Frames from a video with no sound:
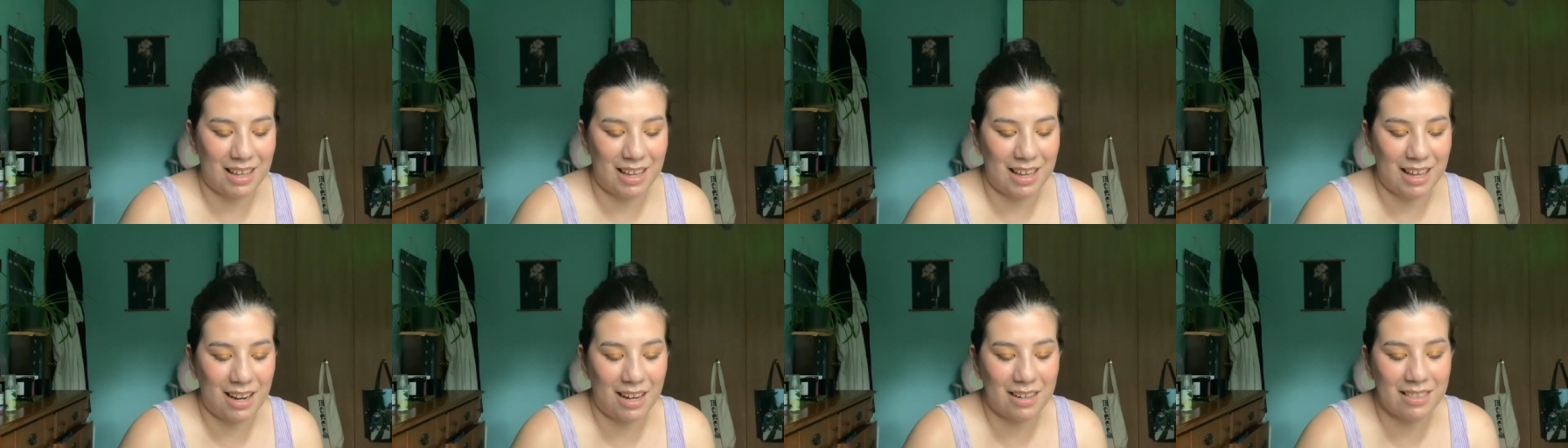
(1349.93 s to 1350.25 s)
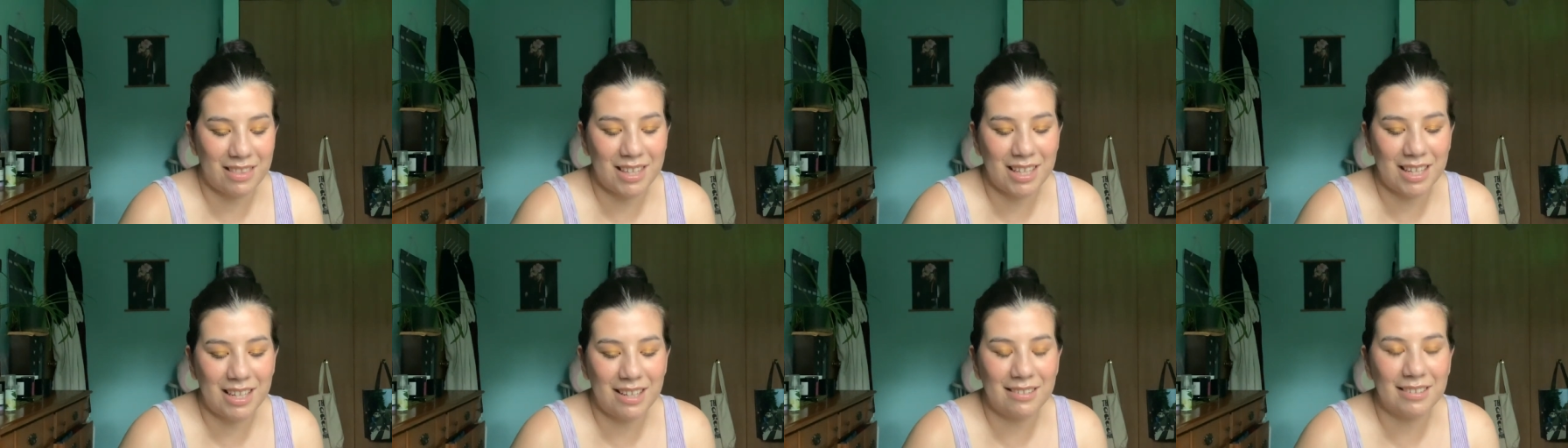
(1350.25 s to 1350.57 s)
I
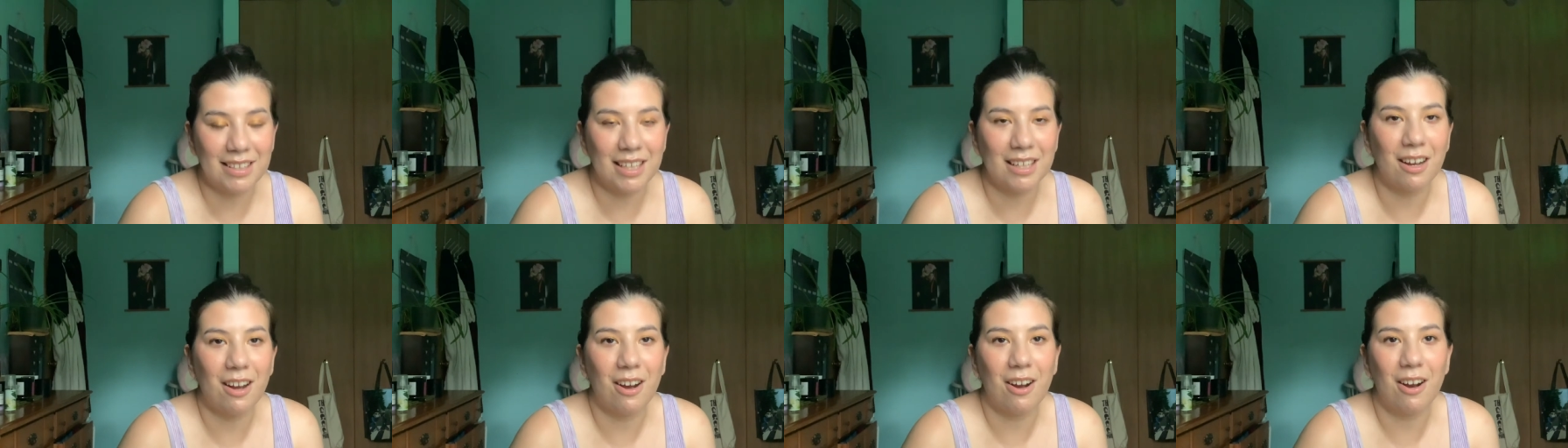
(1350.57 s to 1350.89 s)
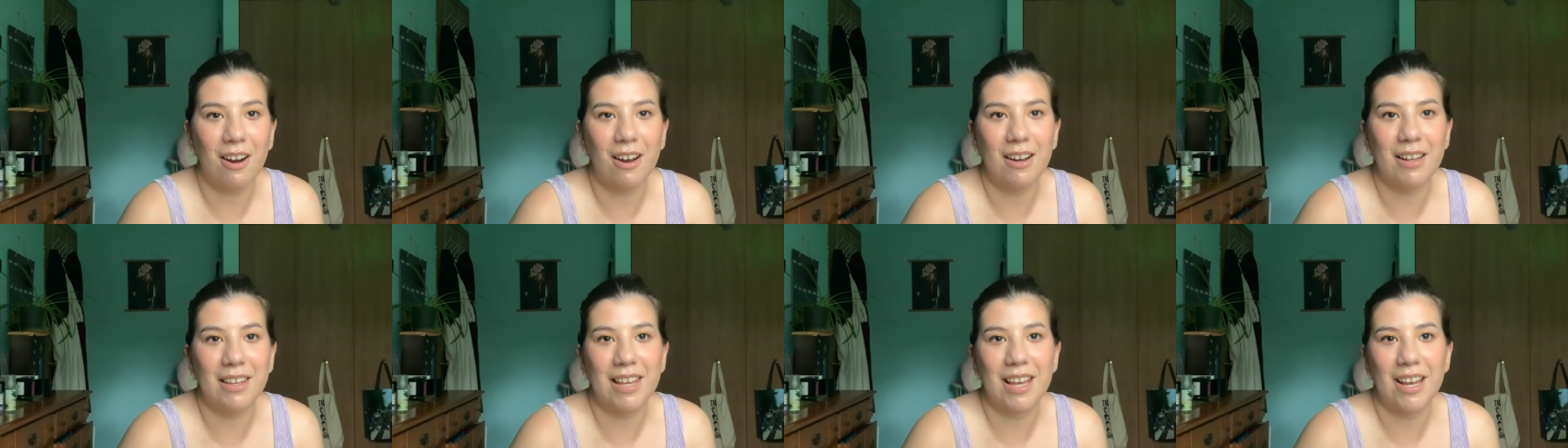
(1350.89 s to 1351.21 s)
think he's like a
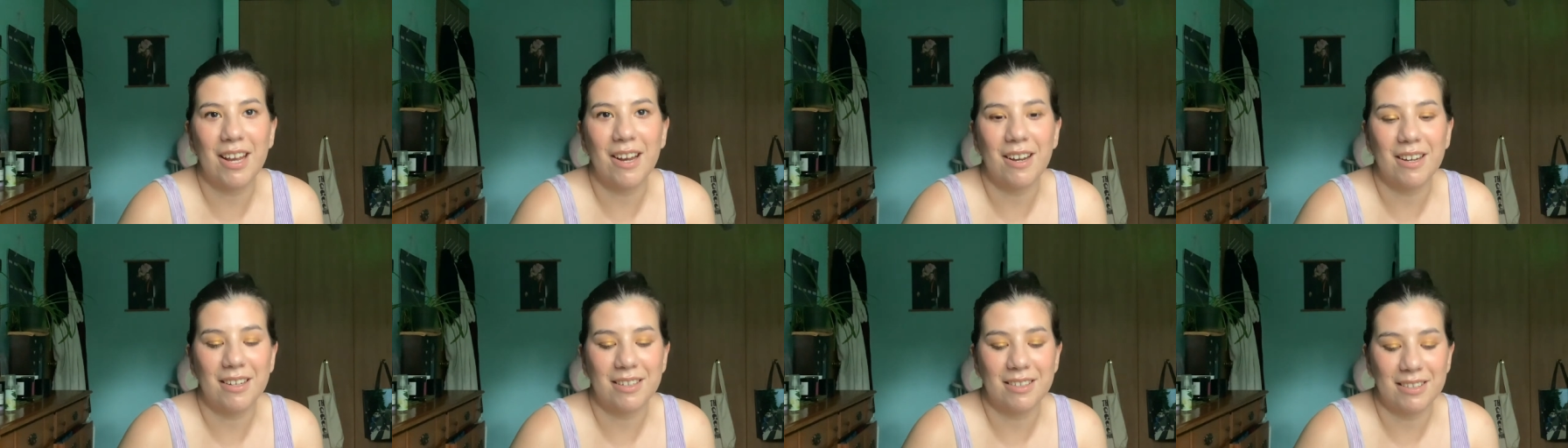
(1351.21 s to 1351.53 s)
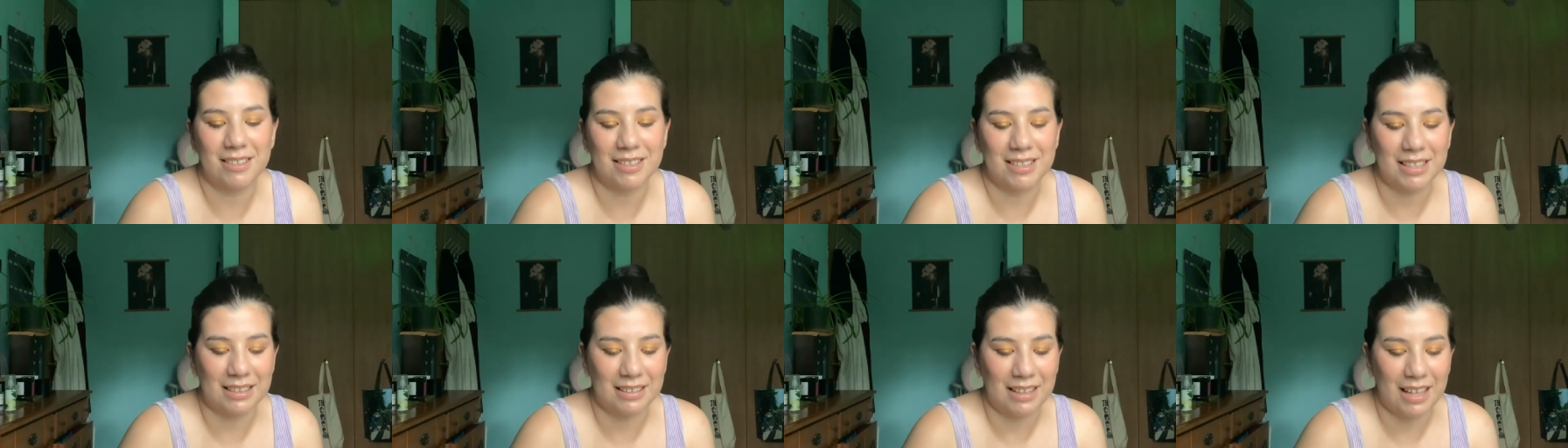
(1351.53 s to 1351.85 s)
hard character
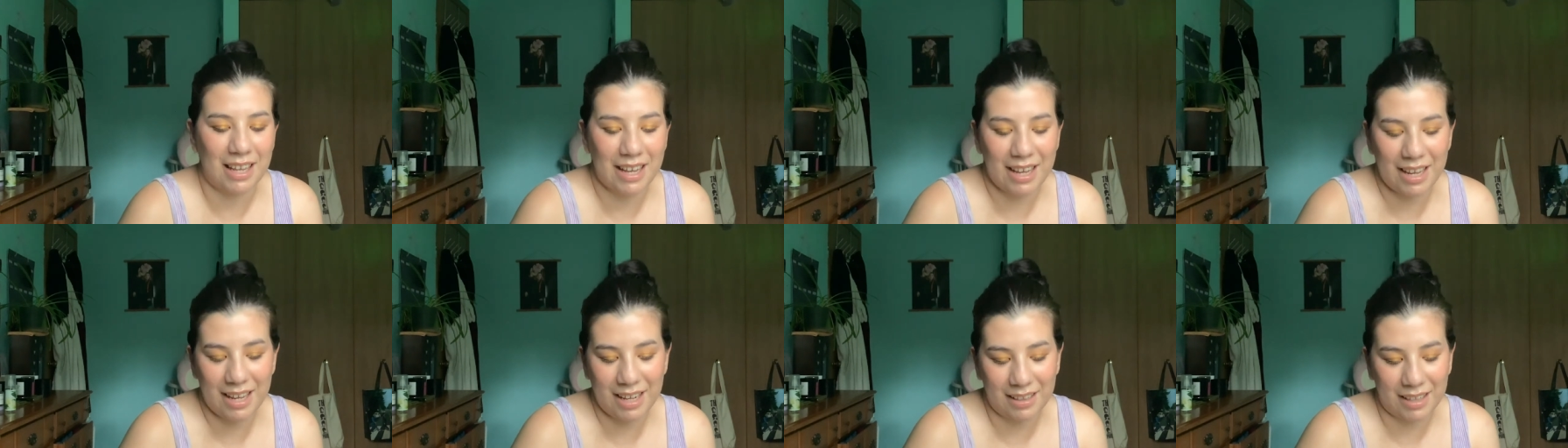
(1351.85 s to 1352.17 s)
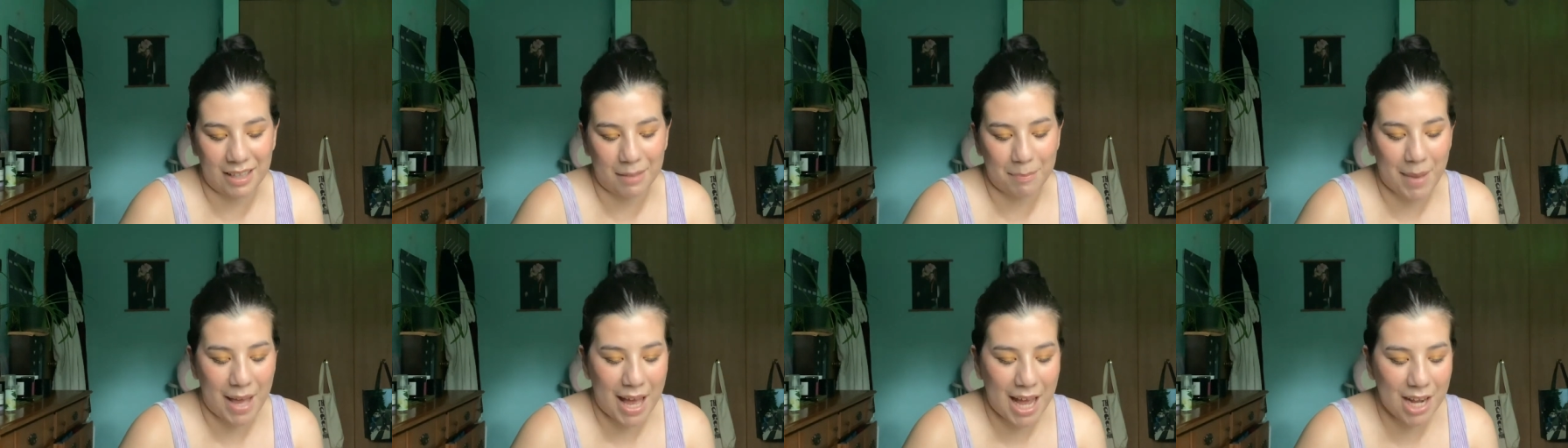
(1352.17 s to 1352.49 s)
to like,
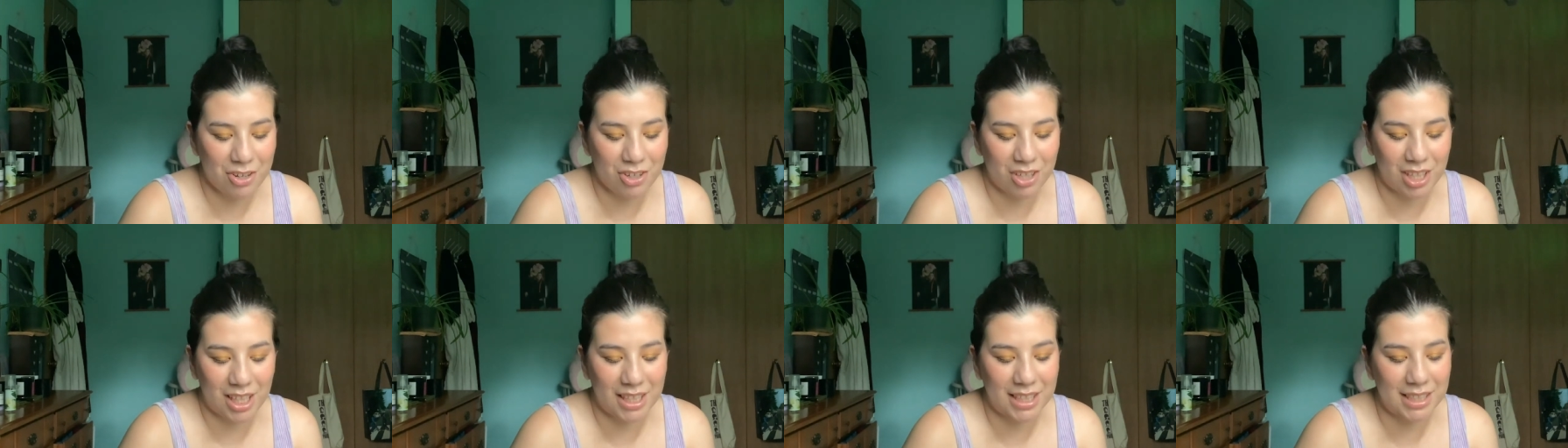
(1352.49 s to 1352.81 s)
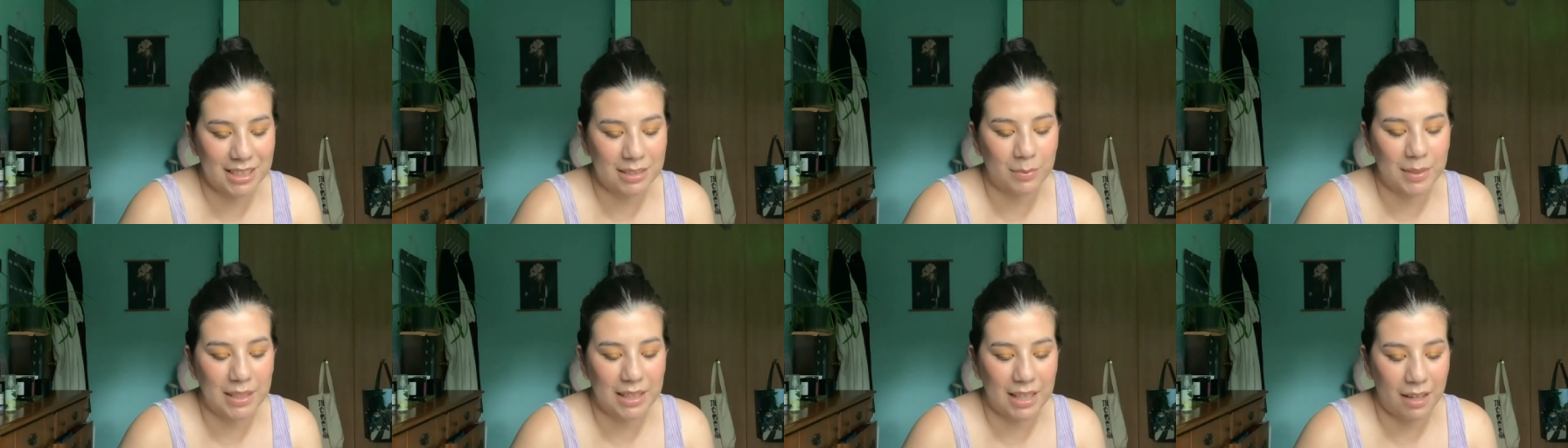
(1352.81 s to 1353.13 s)
like
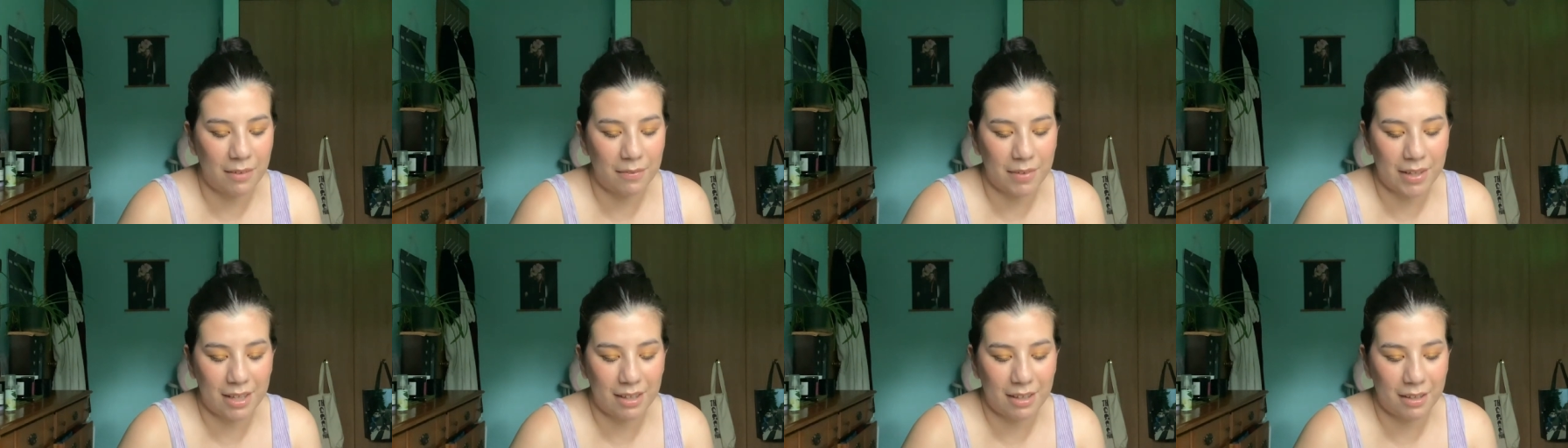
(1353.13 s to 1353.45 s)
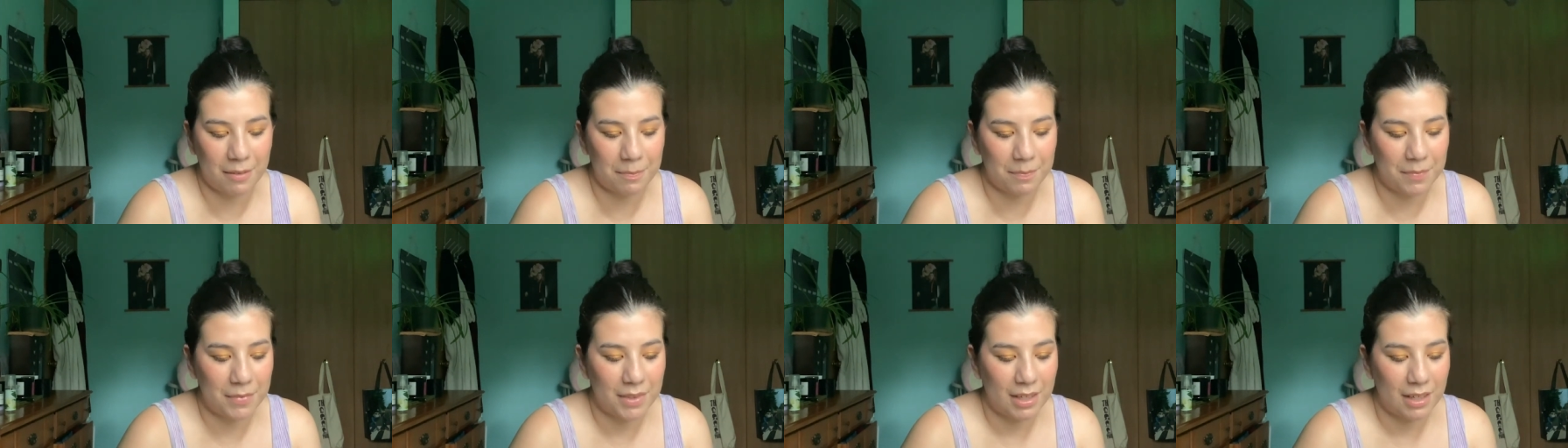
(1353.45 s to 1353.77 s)
Patroclus, we love
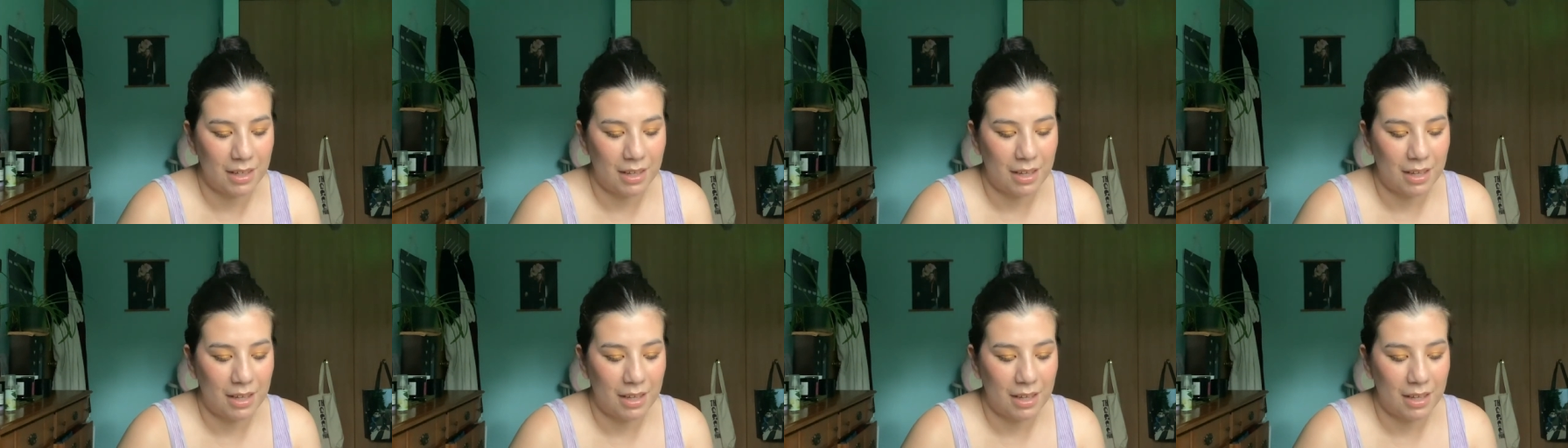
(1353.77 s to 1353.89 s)
him.